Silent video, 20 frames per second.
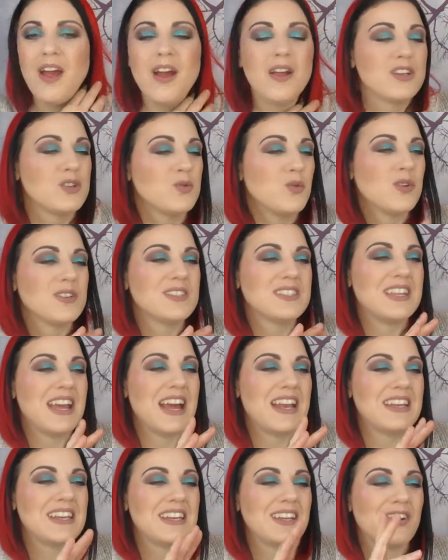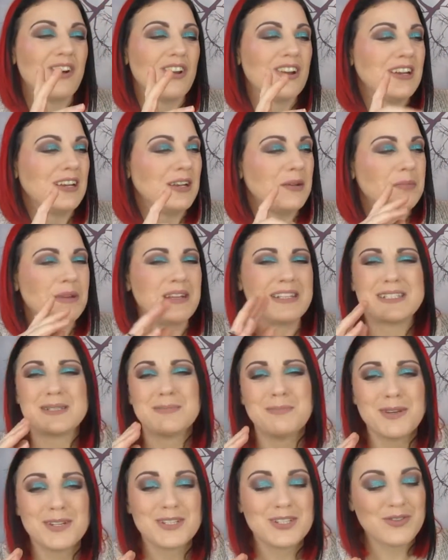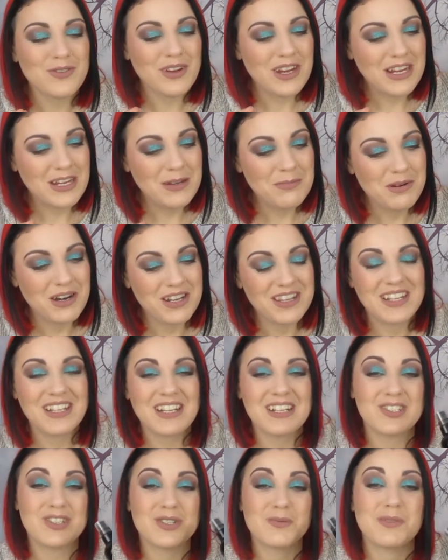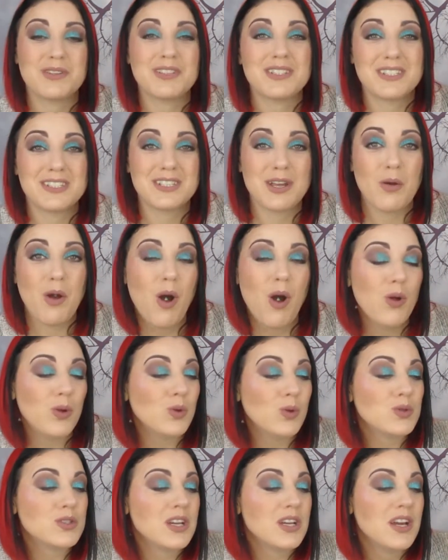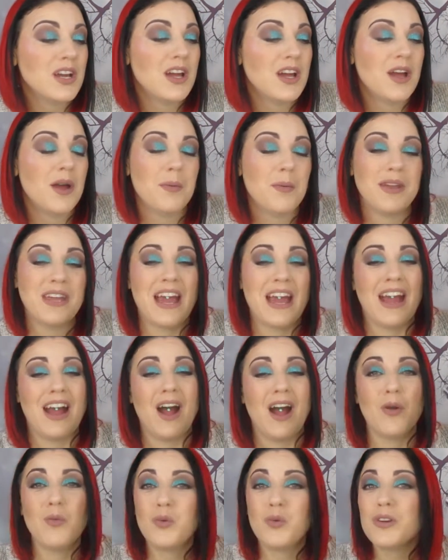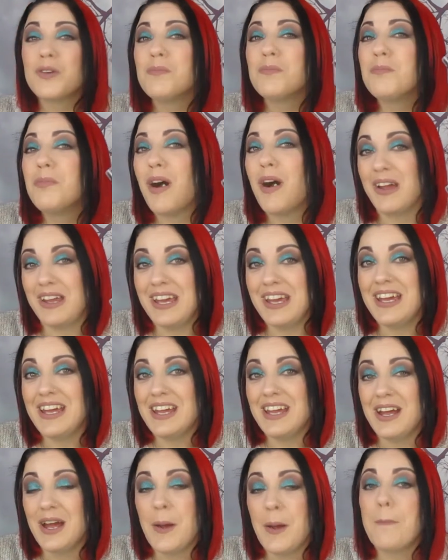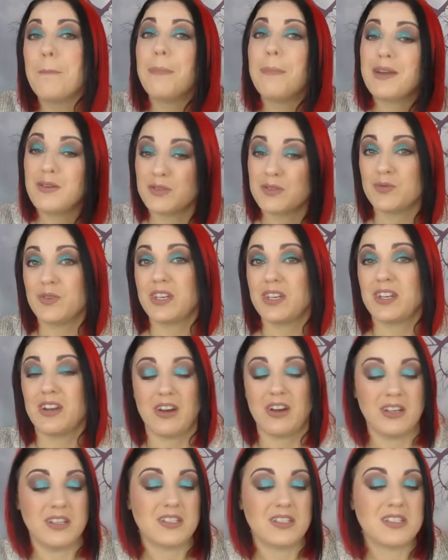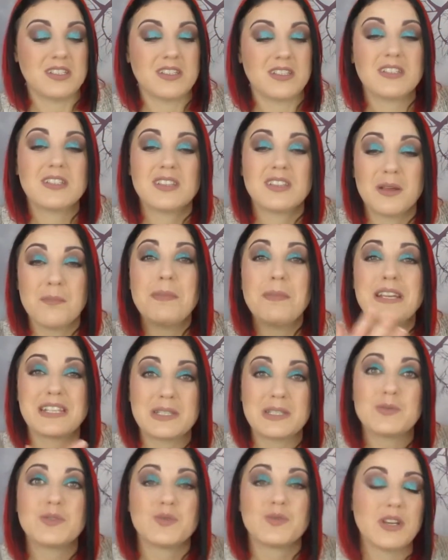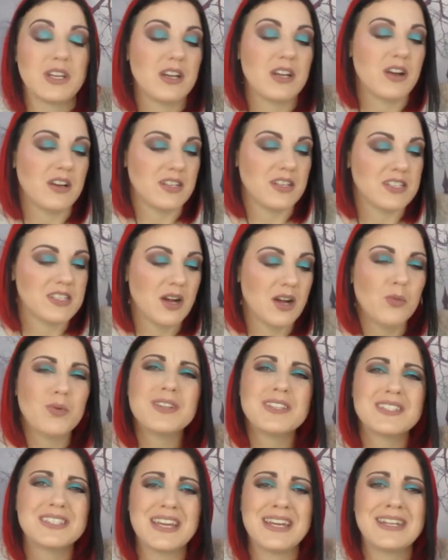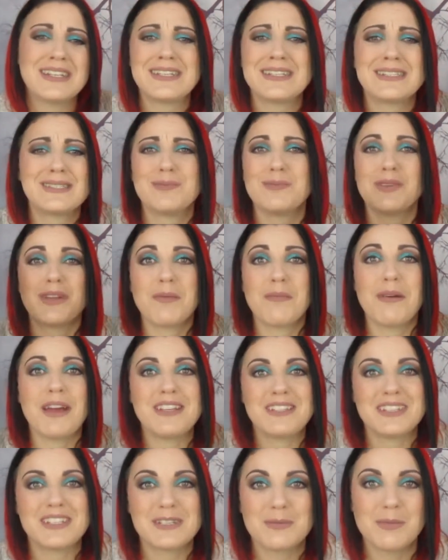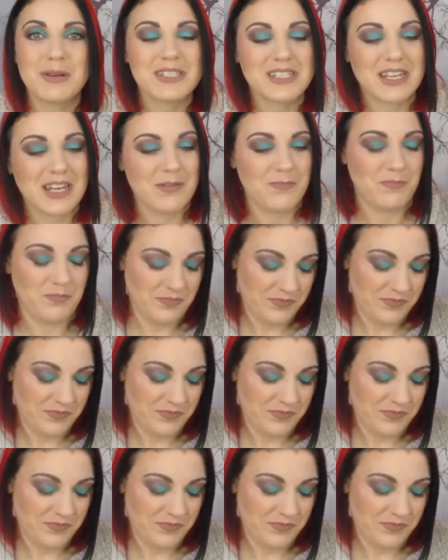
Towards the end it got a little bit spluttery, but I think that's just because it's so old. But yeah, I wouldn't buy it, but it was really nice. The mist was really nice. I wouldn't say it did something amazing to my skin.